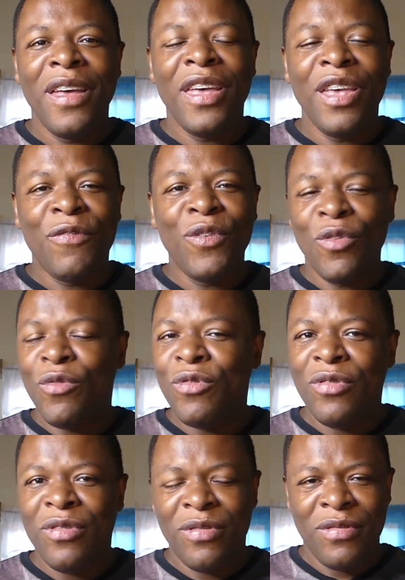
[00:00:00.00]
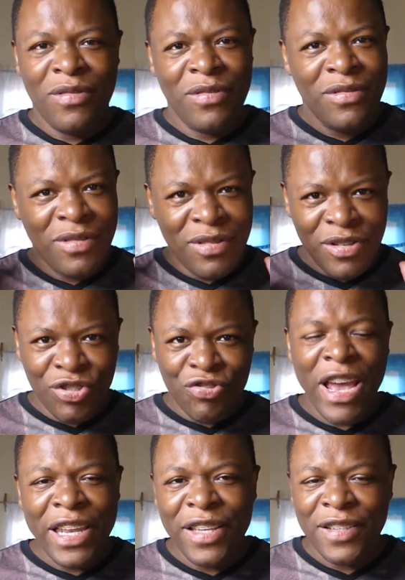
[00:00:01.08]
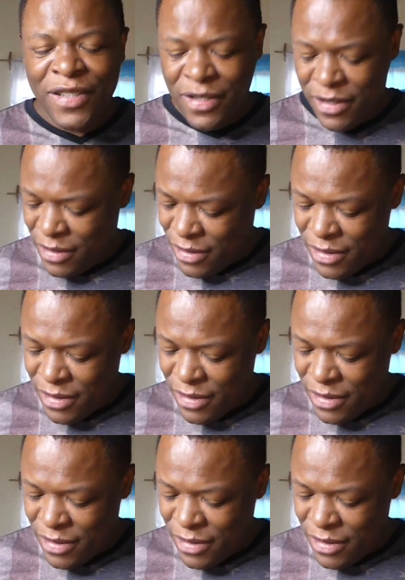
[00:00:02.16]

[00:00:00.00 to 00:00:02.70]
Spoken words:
if you try this